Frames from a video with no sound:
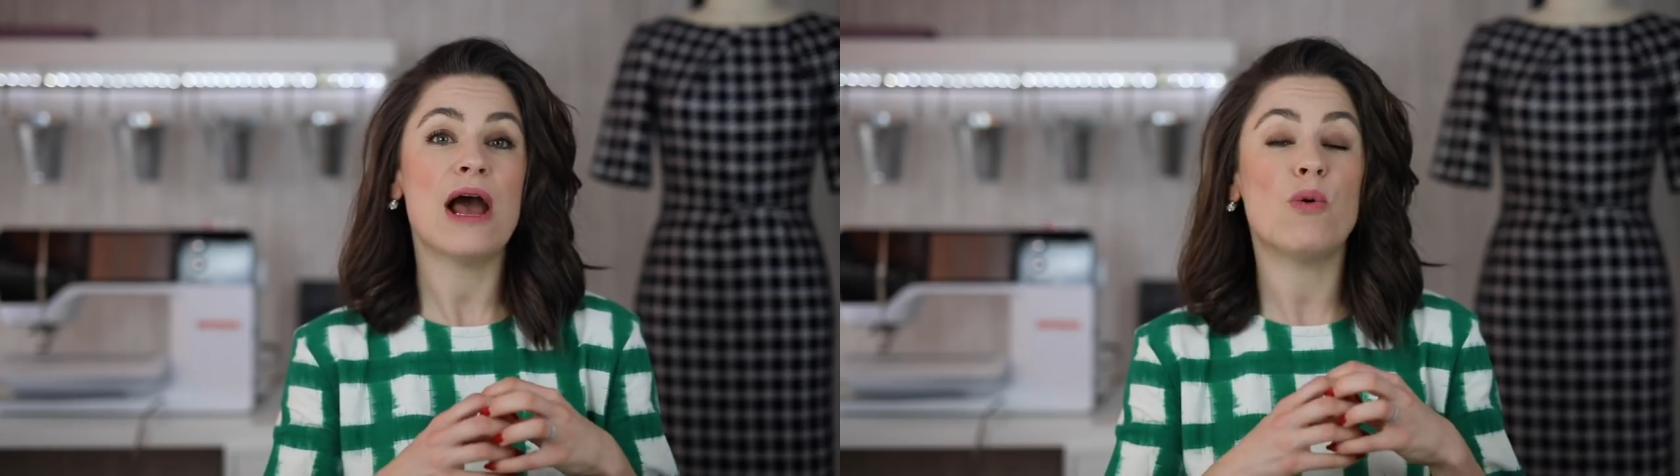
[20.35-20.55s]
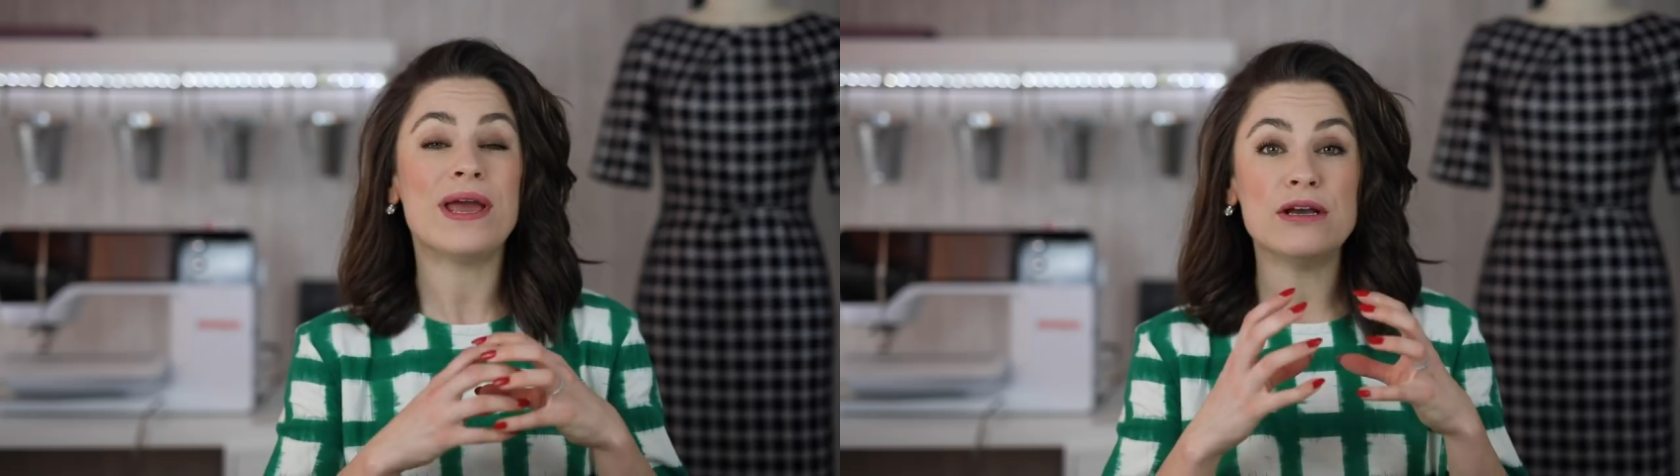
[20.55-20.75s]

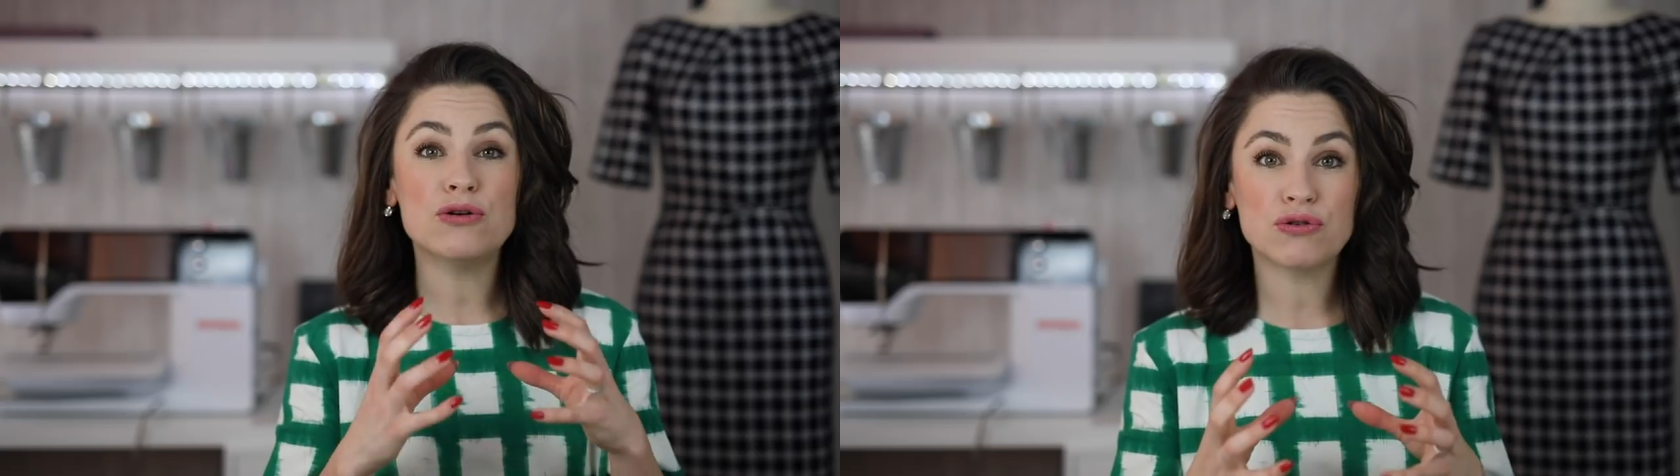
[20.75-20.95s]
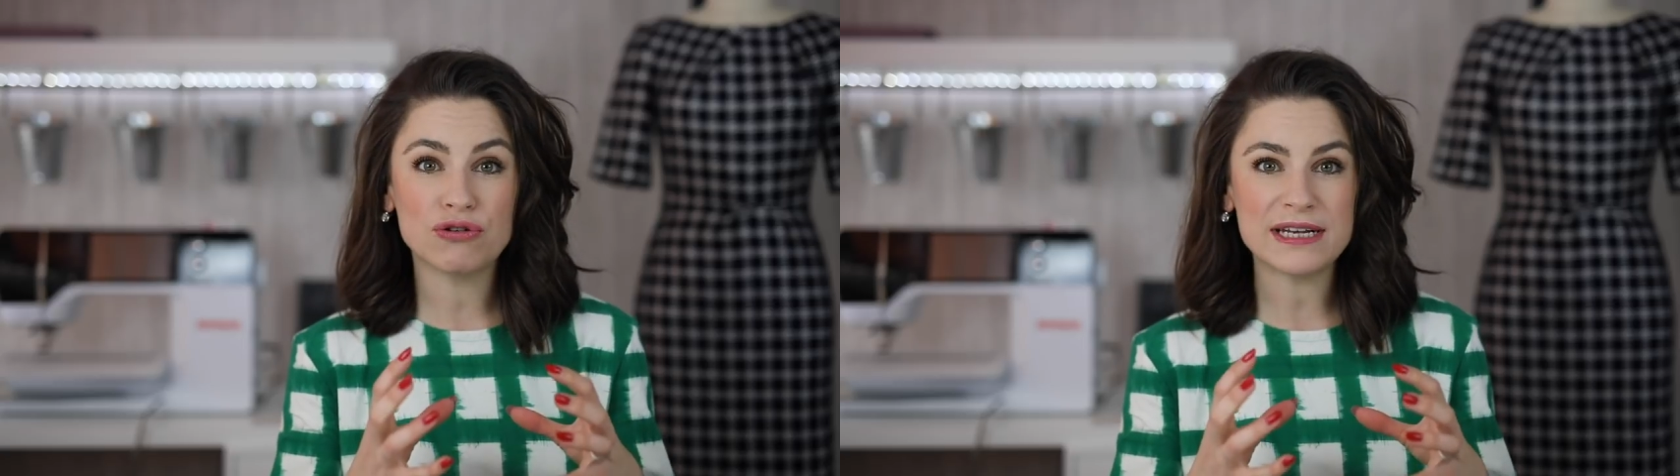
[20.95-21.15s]
or
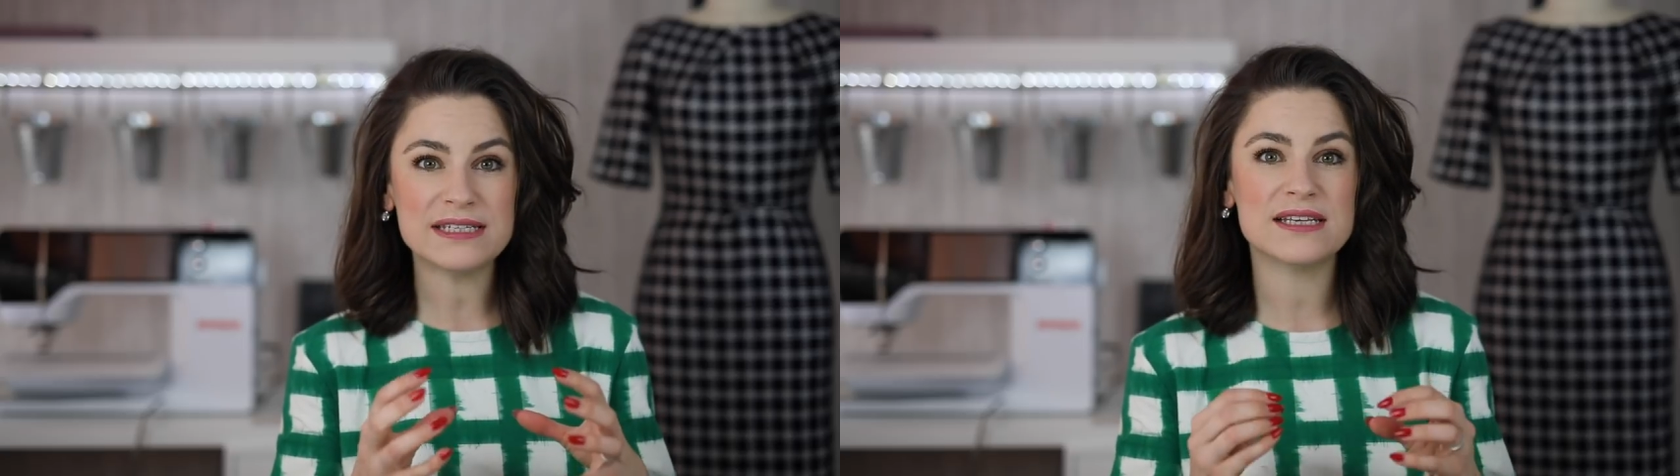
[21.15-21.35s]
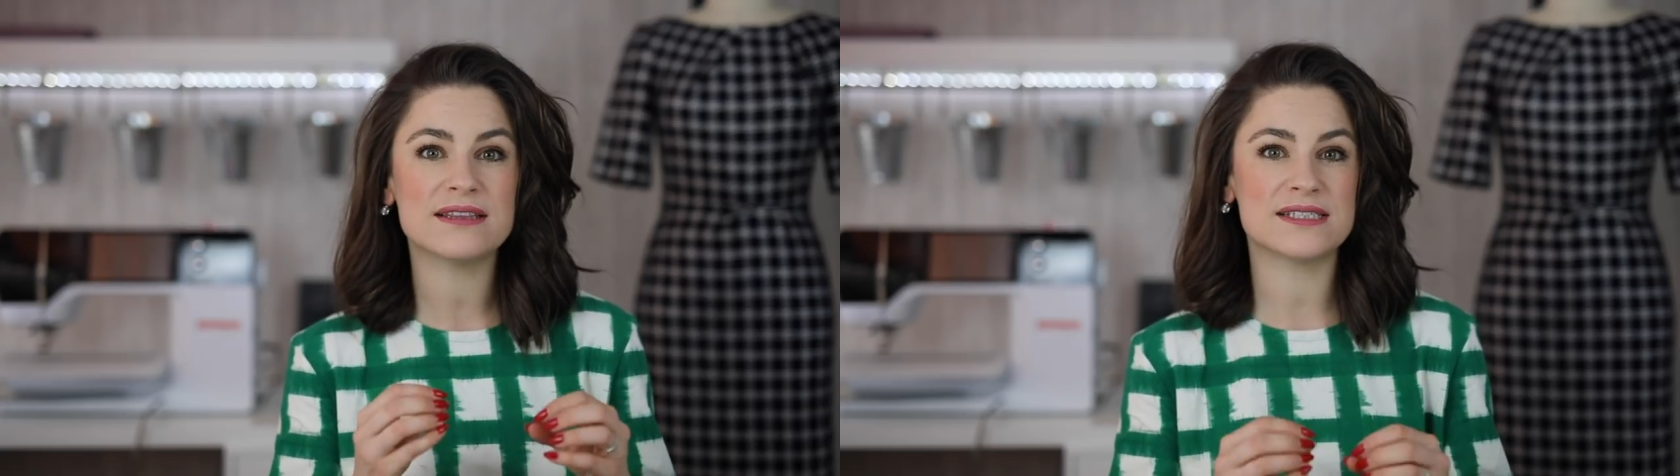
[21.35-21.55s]

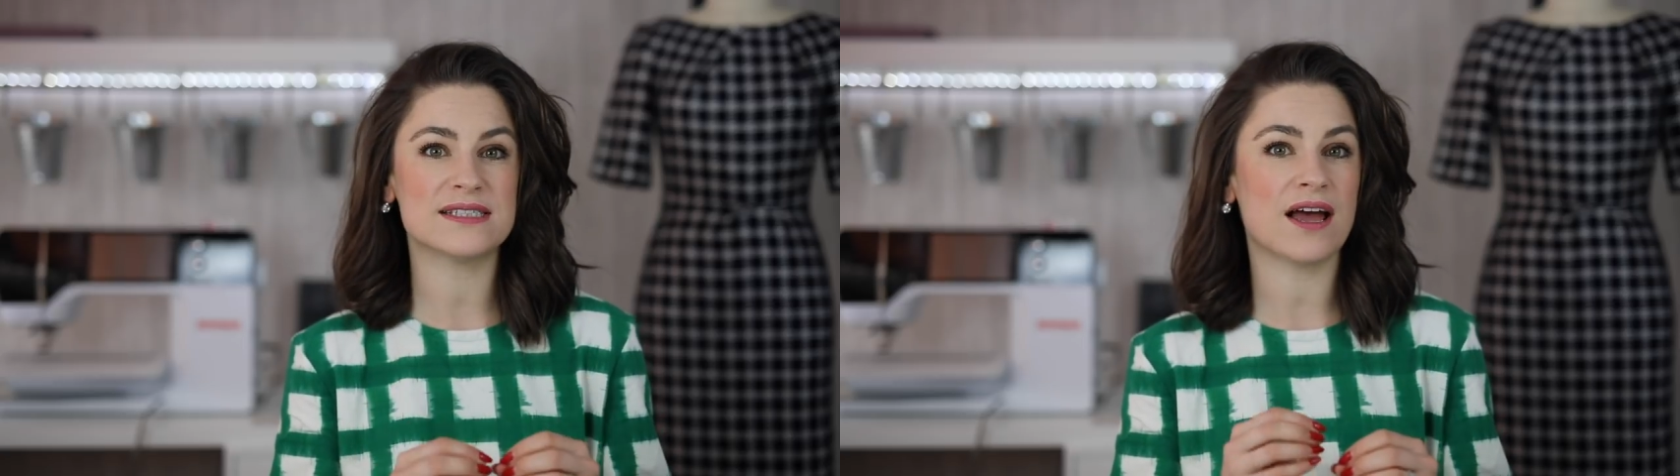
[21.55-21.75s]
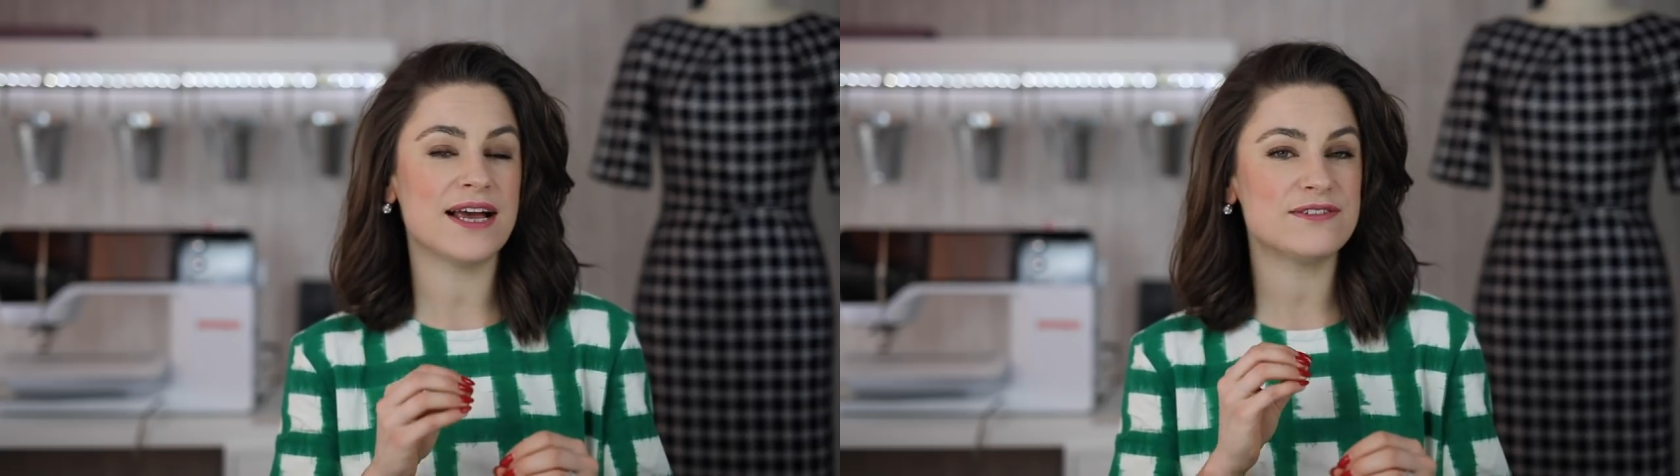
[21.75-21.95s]
increase the
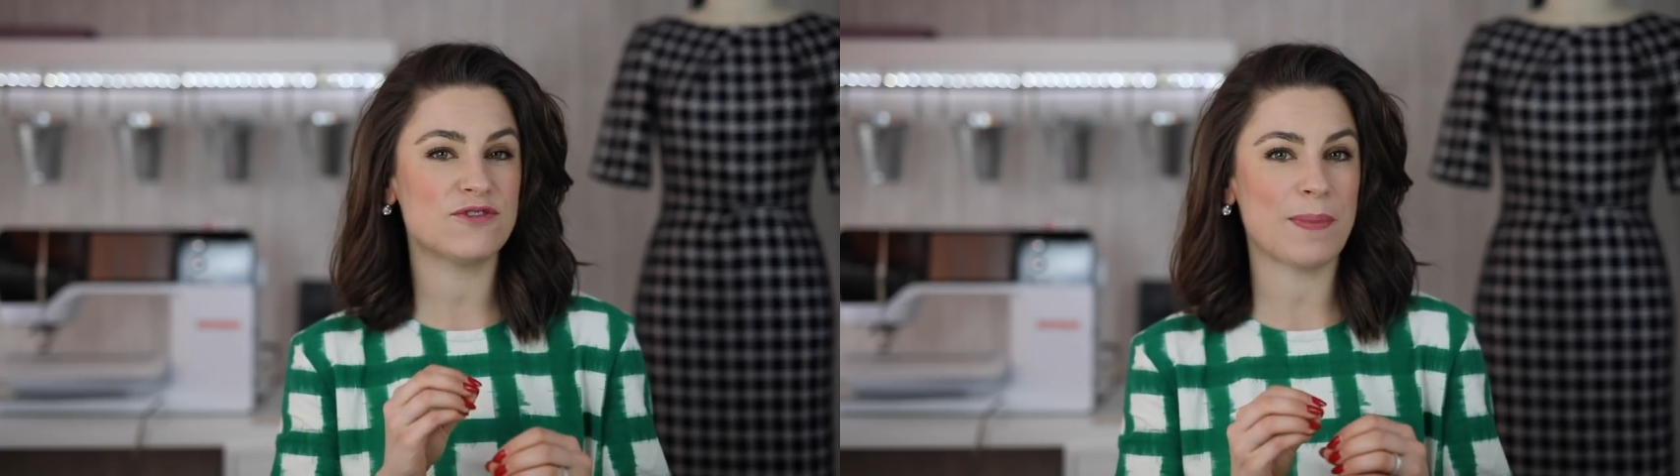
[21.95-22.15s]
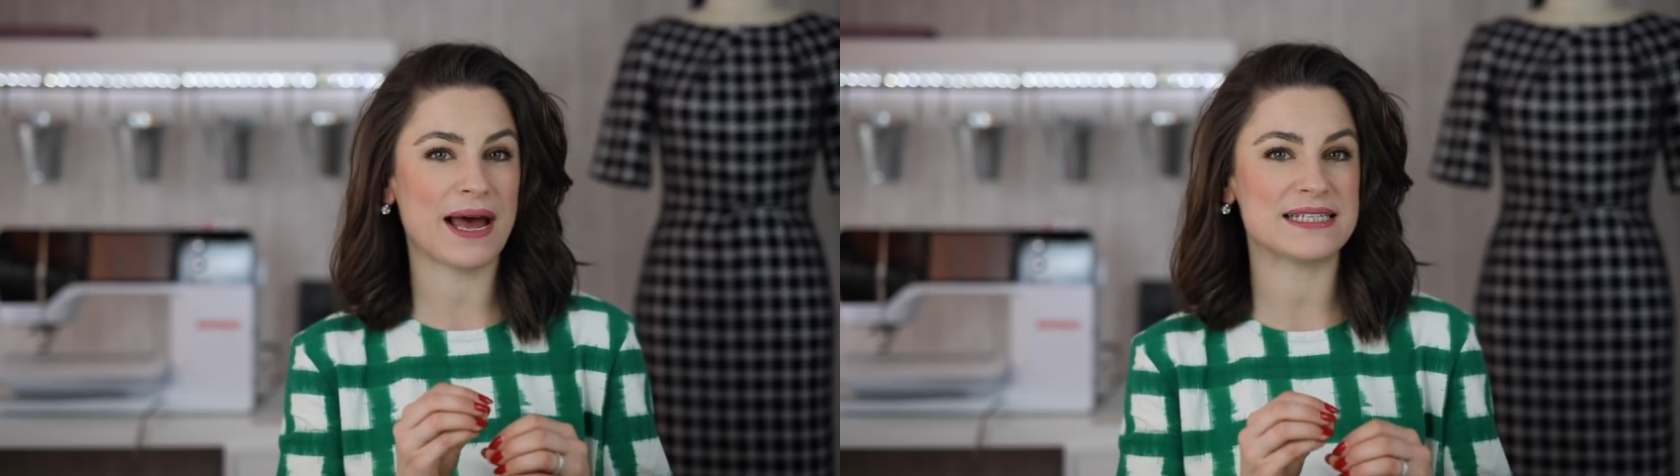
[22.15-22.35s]
size of
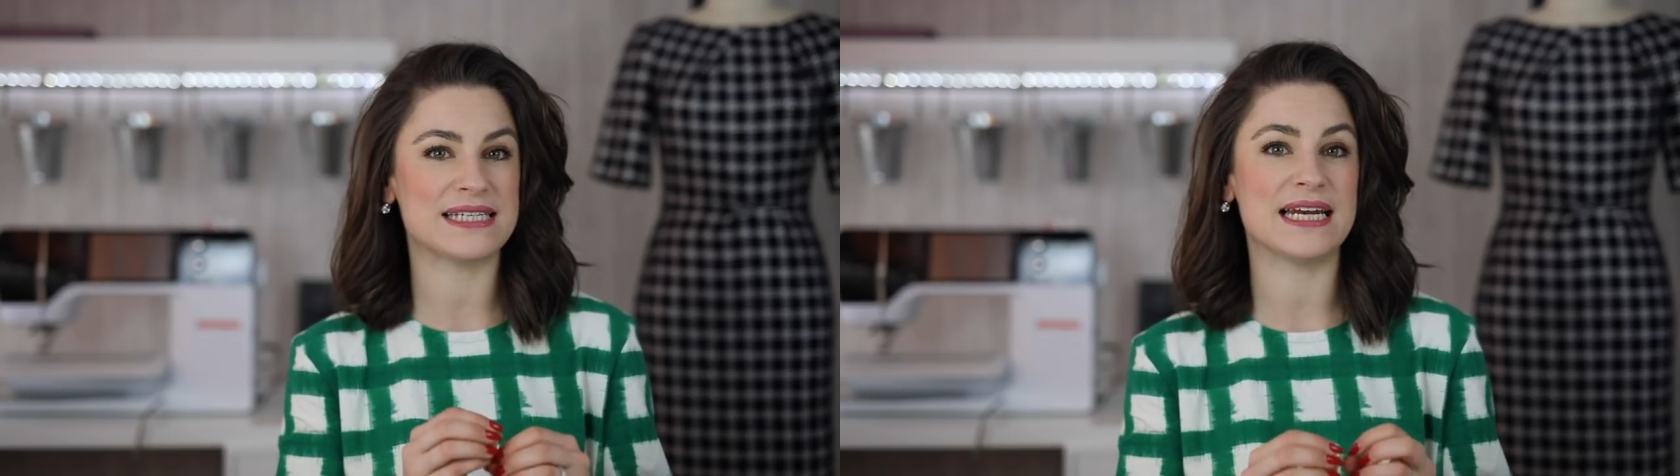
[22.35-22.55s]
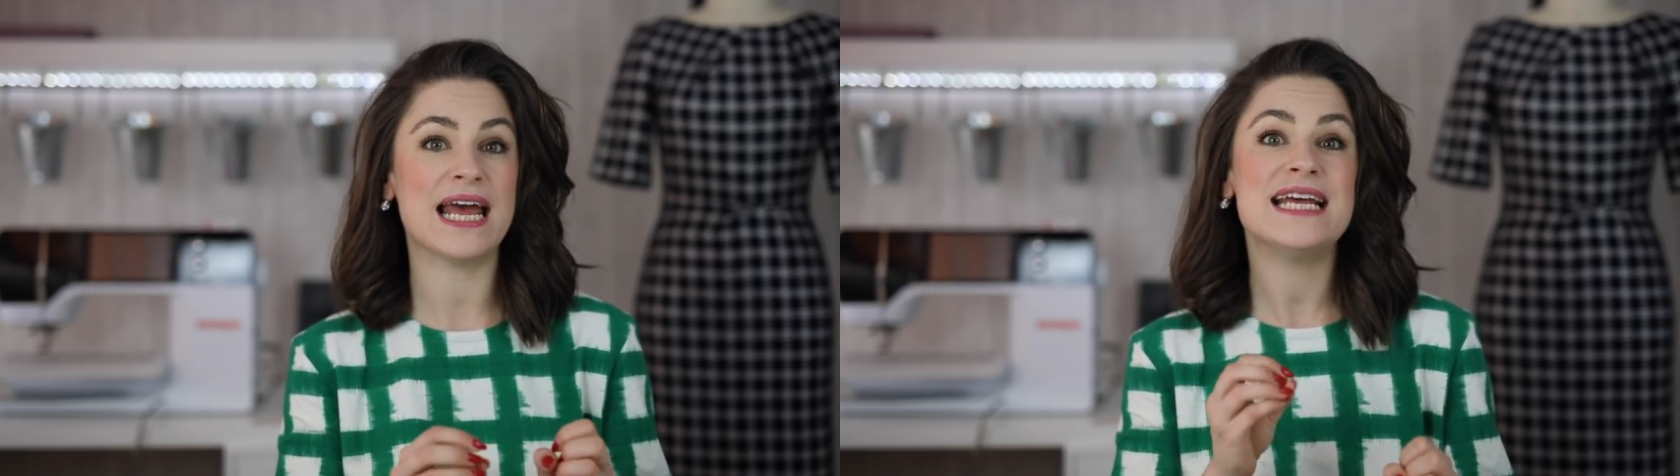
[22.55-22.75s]
the
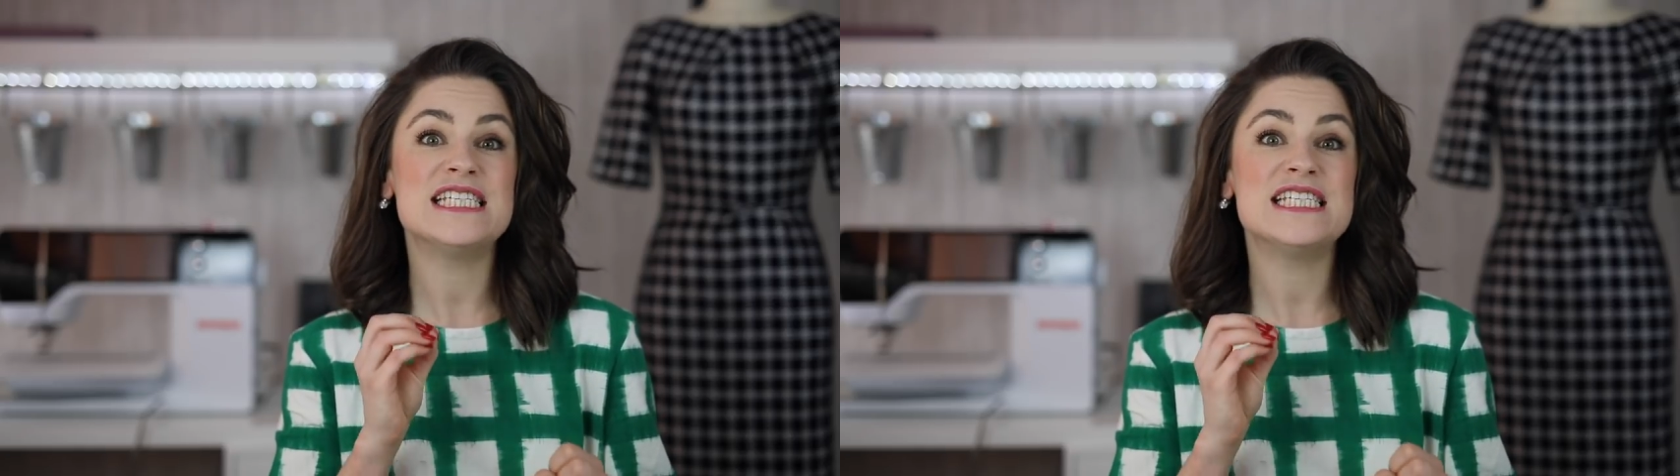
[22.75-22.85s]
pattern